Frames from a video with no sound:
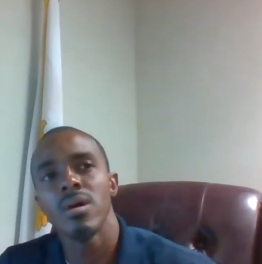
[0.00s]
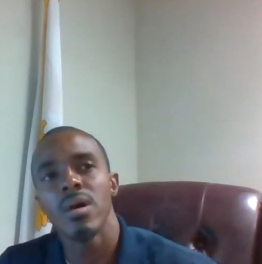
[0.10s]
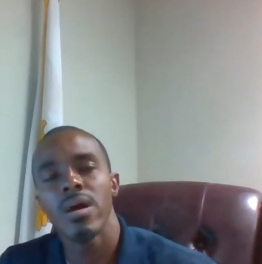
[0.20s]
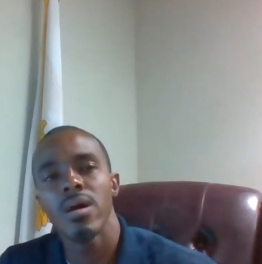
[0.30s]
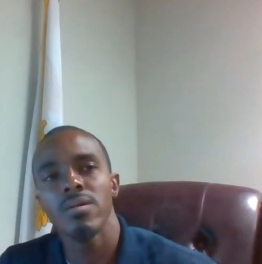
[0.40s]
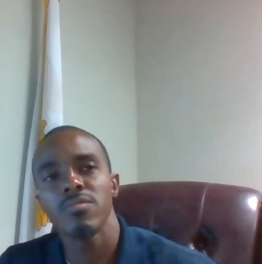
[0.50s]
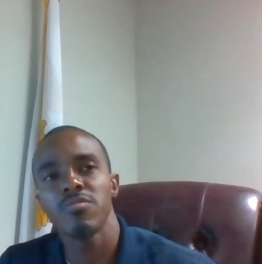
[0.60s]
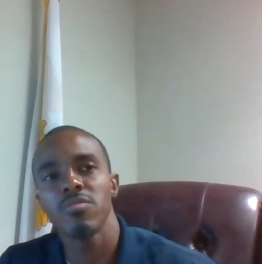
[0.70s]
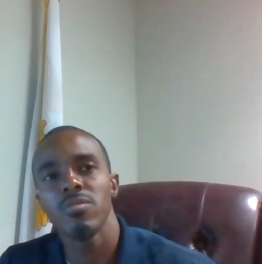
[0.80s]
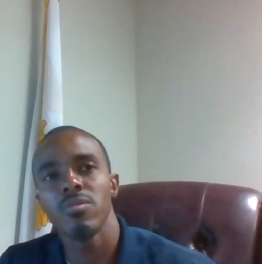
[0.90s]
I
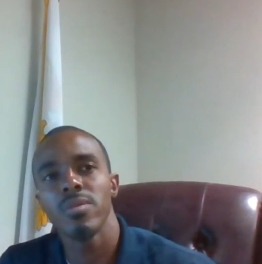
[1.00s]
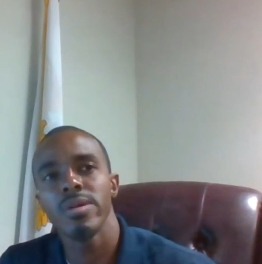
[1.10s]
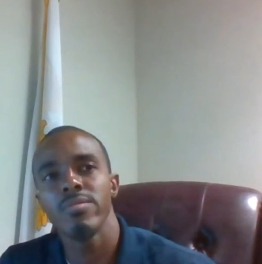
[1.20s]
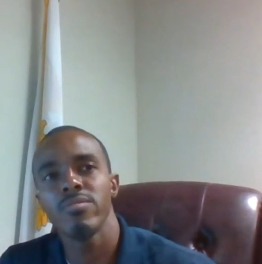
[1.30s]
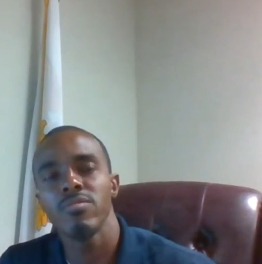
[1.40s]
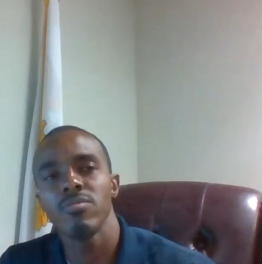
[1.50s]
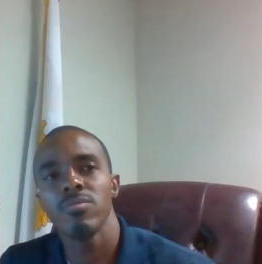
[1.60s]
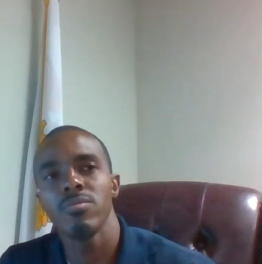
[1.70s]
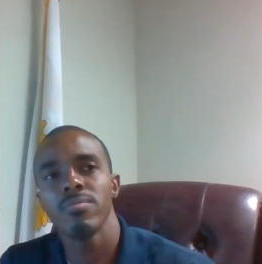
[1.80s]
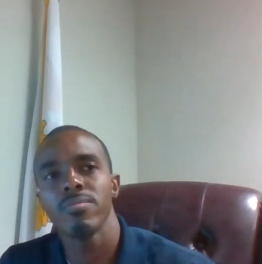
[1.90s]
also went
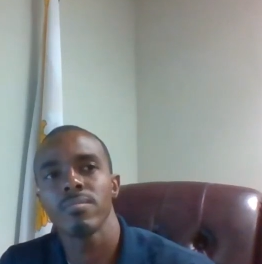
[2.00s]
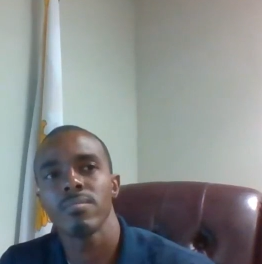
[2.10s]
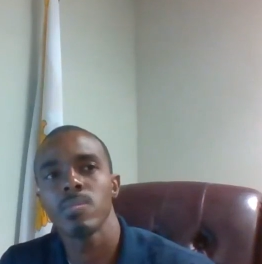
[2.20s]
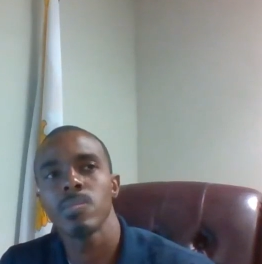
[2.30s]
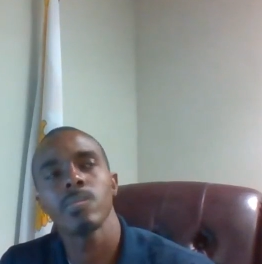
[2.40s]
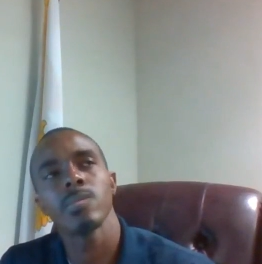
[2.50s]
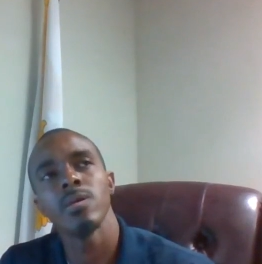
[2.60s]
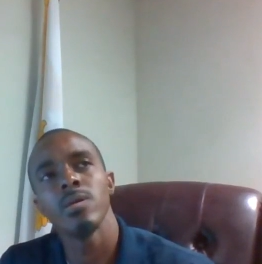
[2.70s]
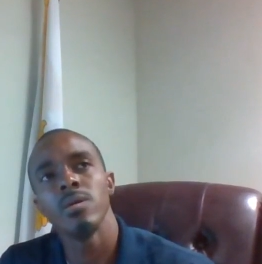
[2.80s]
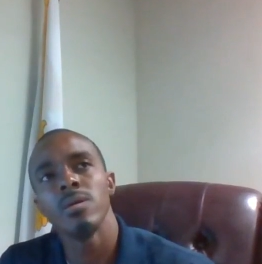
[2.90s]
to
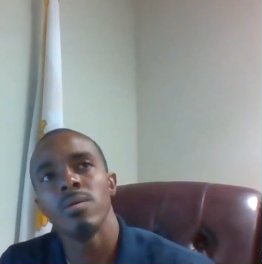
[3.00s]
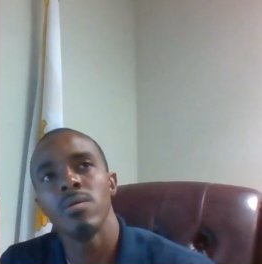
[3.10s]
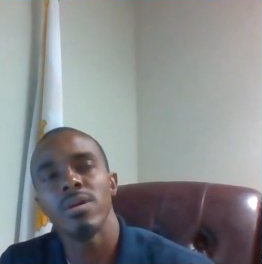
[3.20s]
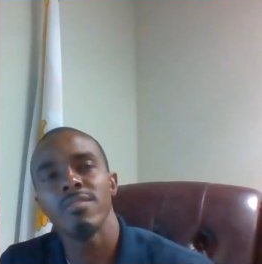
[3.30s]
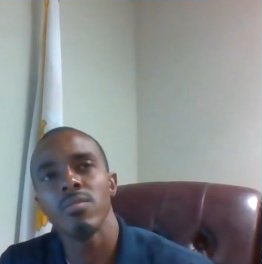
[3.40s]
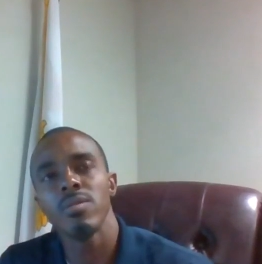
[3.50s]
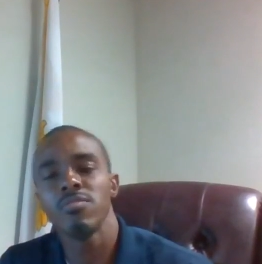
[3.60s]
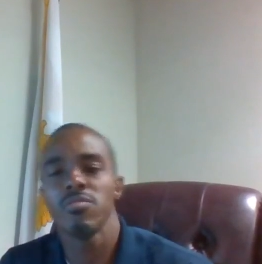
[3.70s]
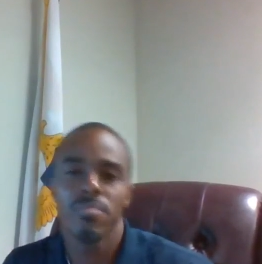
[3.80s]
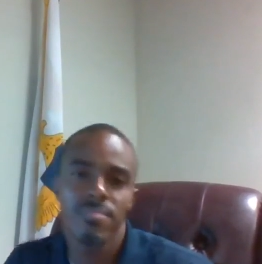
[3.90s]
what else I went
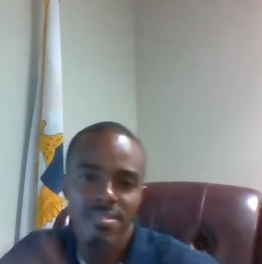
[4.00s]
to?